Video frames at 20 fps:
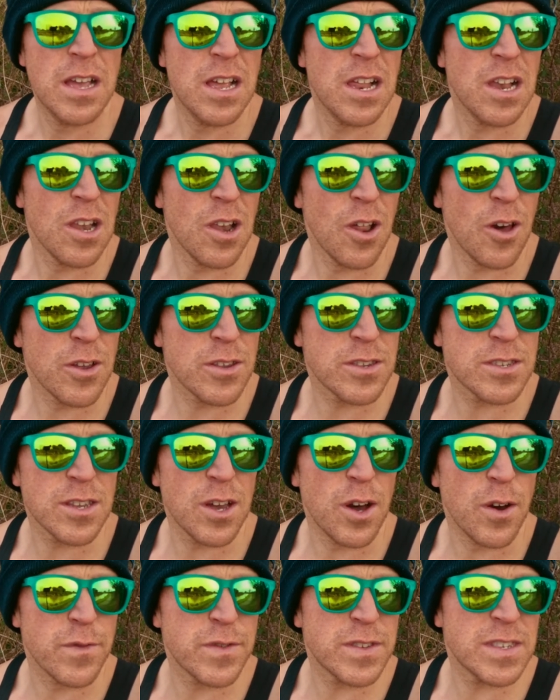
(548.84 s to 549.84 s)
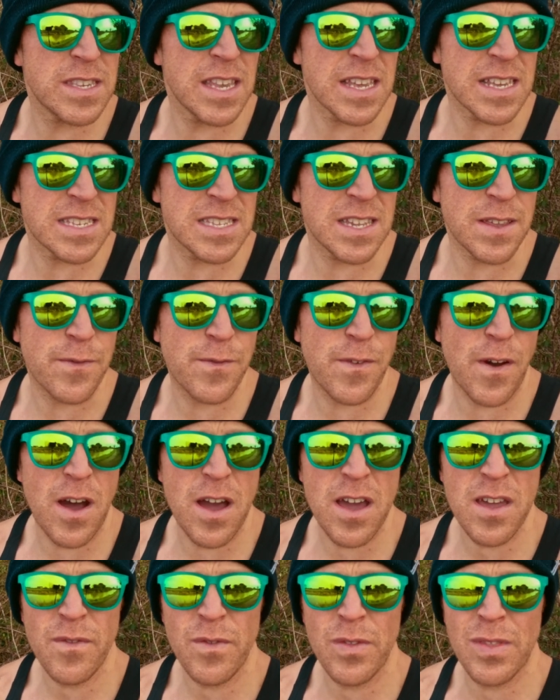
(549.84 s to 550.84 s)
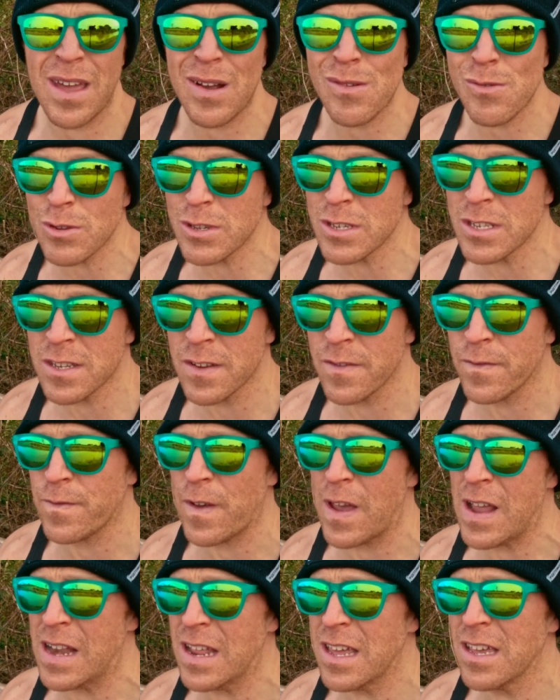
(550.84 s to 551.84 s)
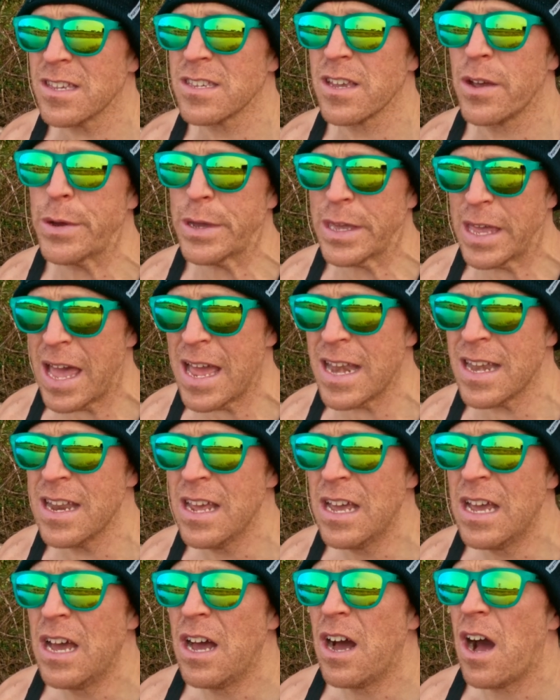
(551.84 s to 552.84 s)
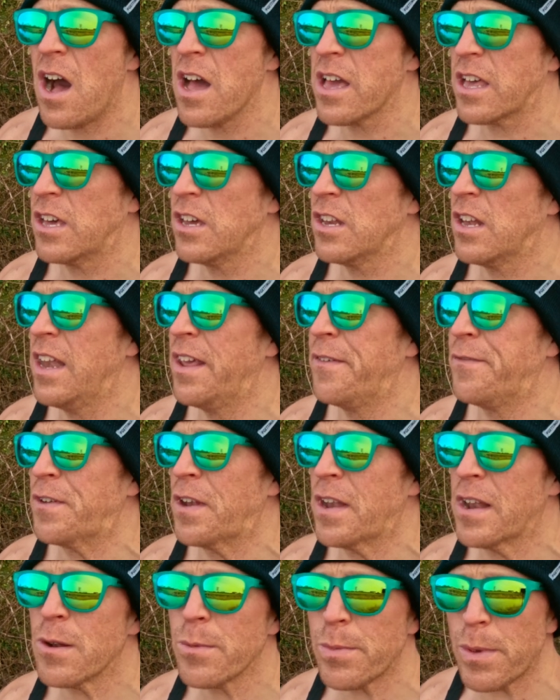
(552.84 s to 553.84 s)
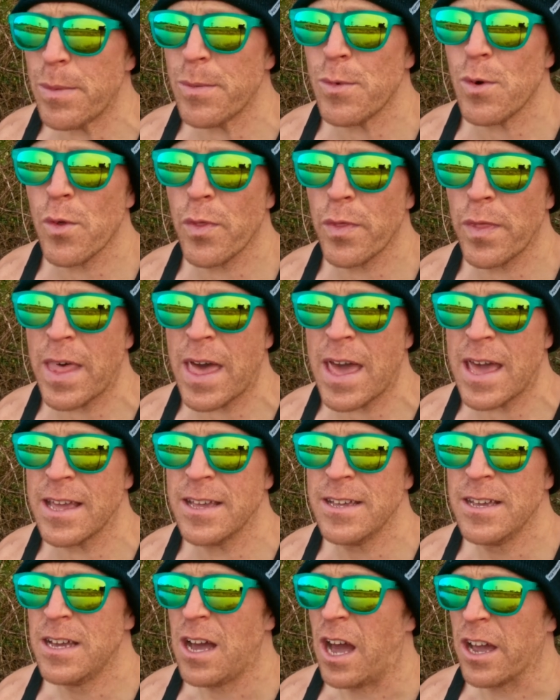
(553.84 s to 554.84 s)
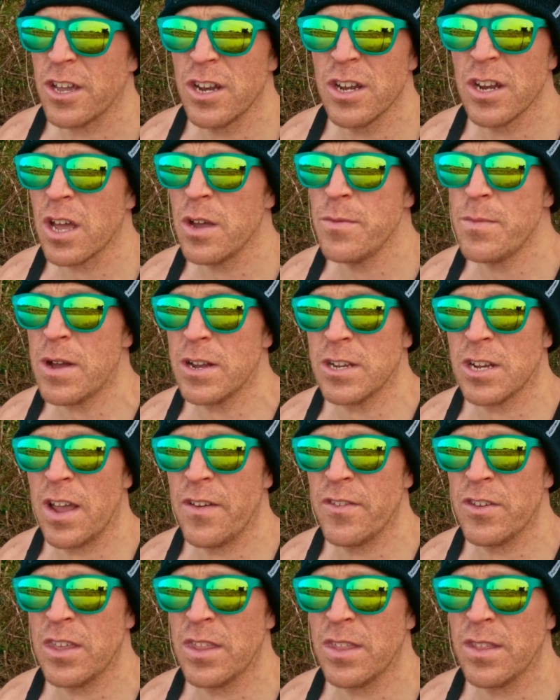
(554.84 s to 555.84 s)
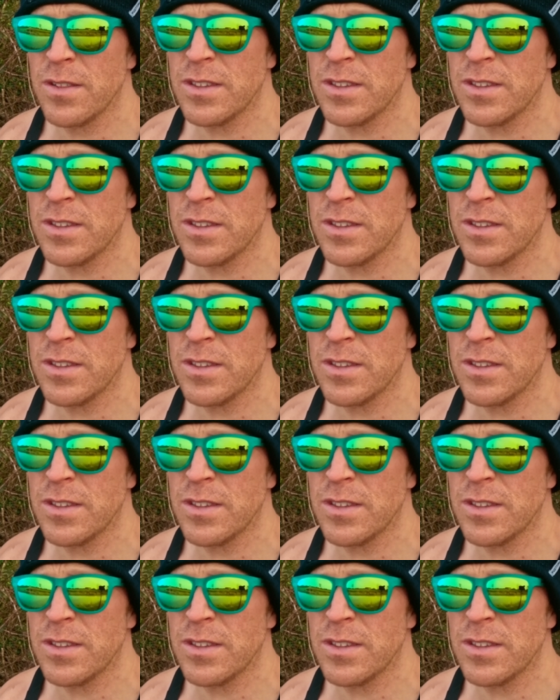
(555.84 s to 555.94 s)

lots of 65. That wasn't a failure, so again, I could lift a little bit more than that. I couldn't go much heavier than